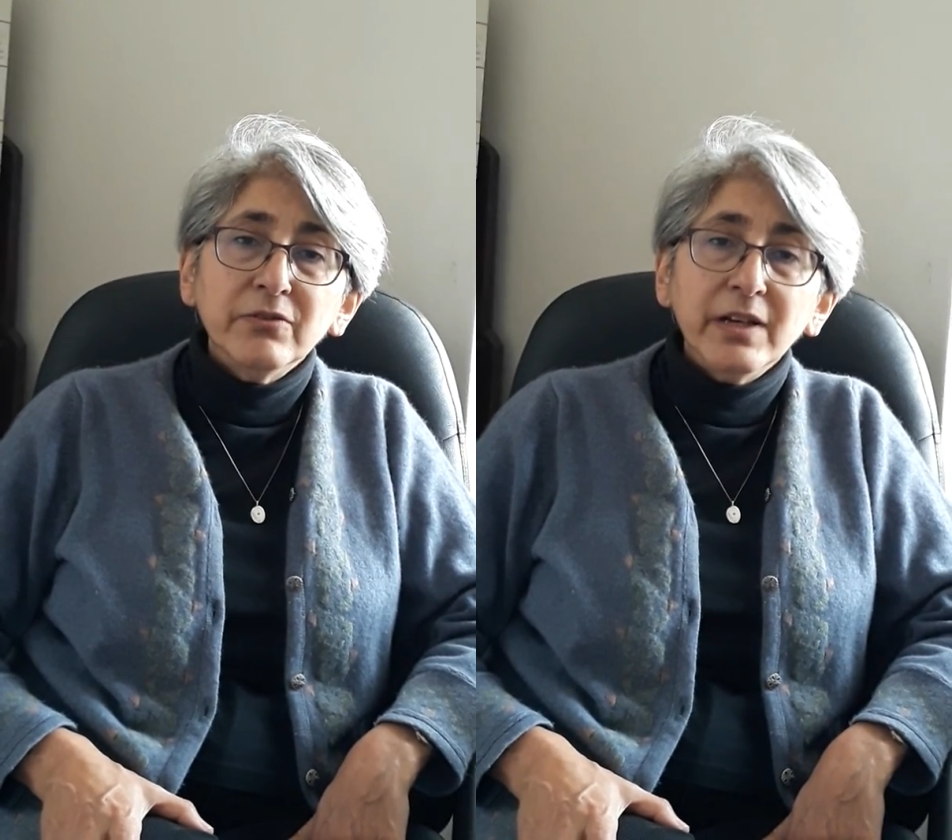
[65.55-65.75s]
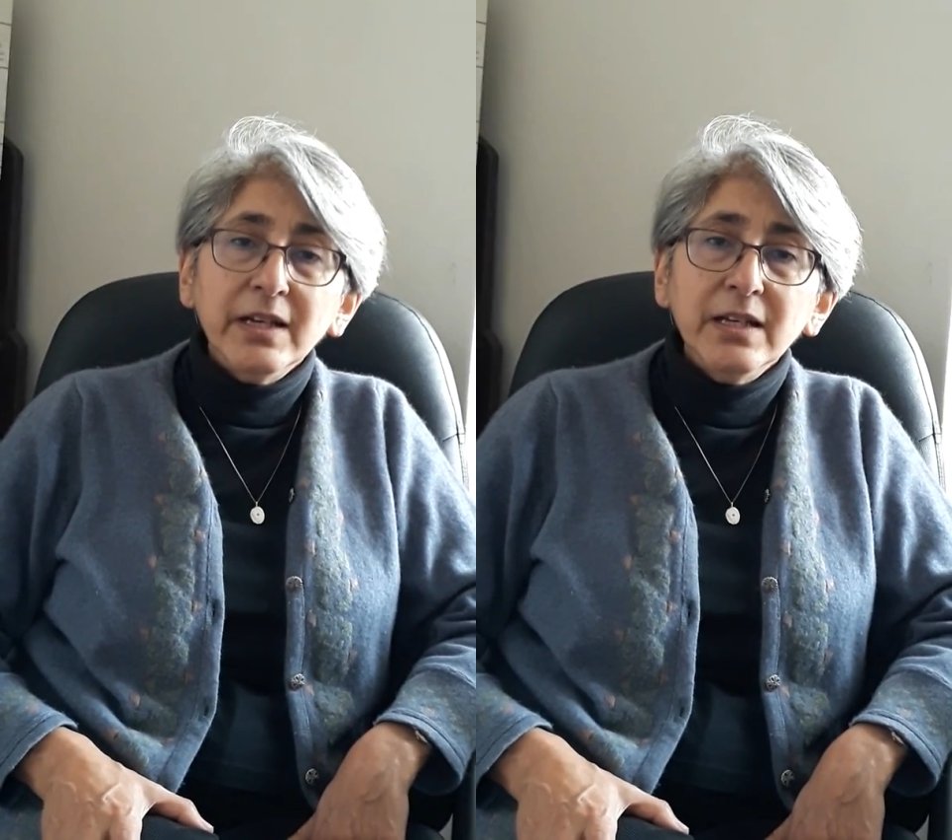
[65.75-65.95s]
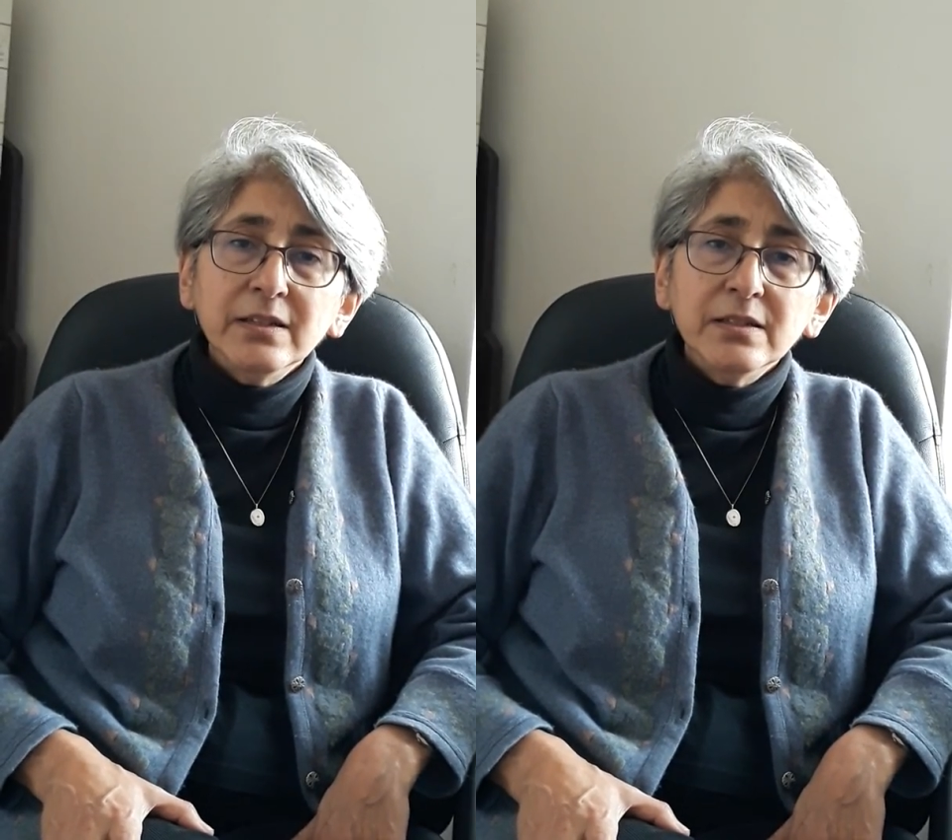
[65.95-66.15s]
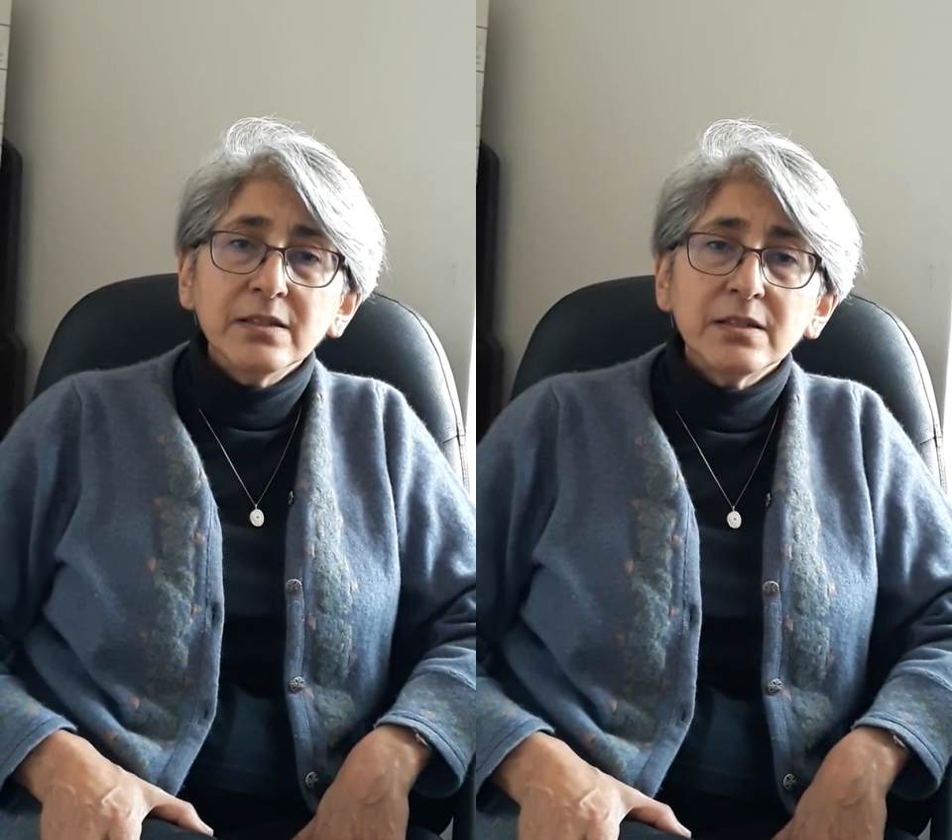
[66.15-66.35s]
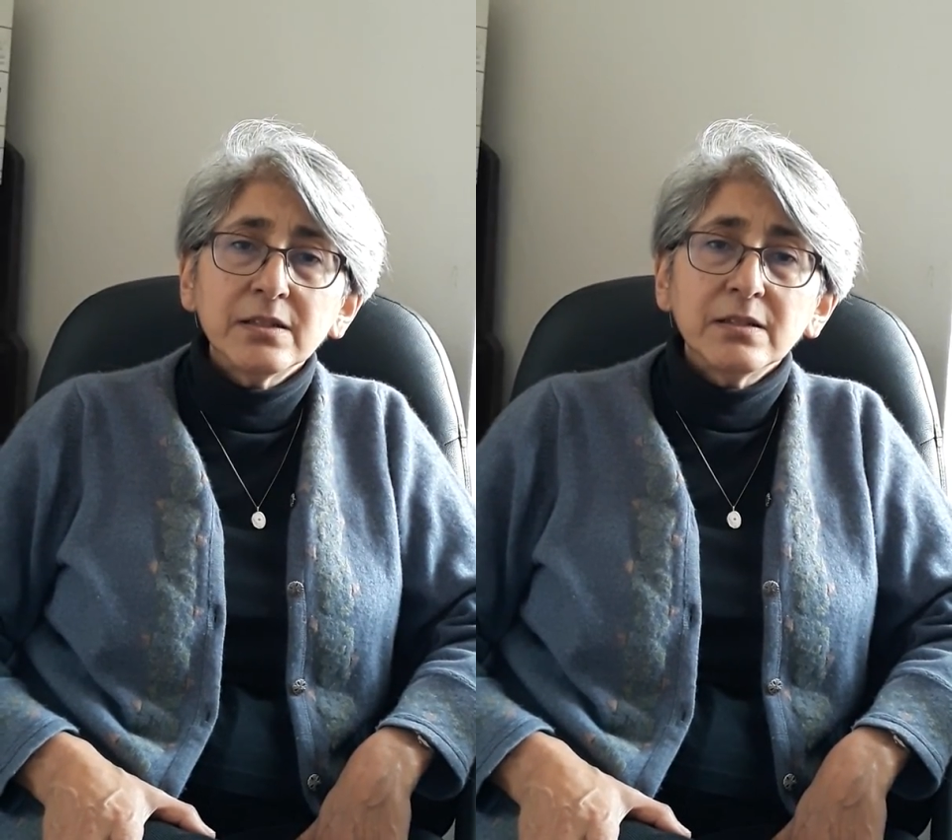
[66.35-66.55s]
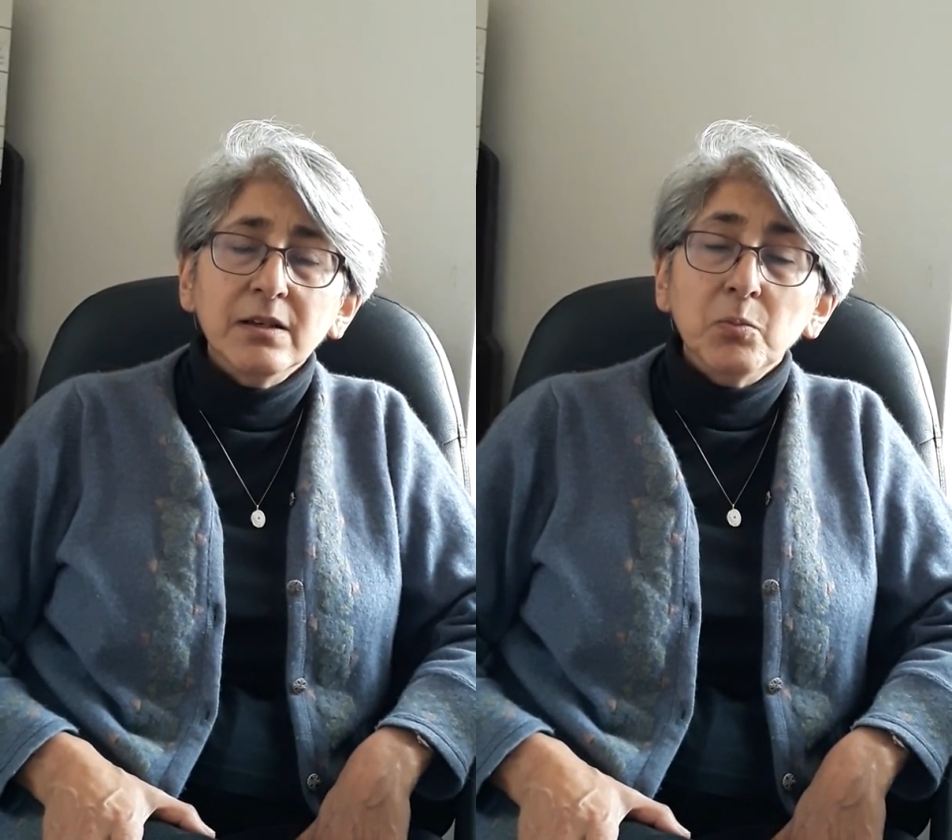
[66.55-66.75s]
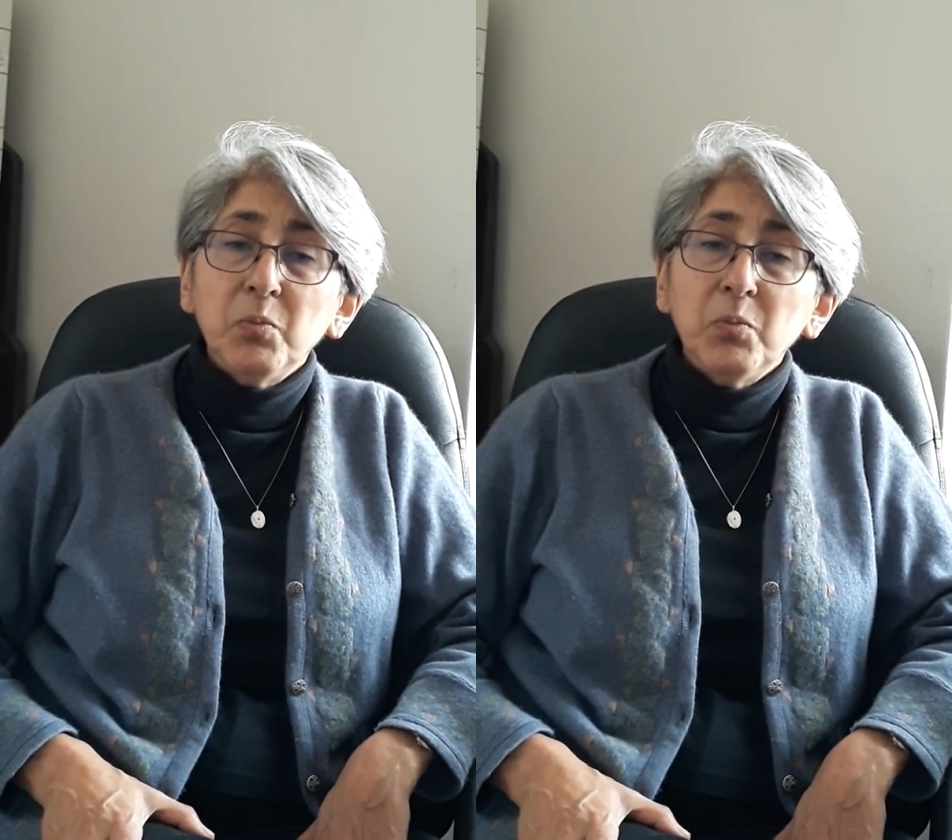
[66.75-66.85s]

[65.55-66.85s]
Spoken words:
violence,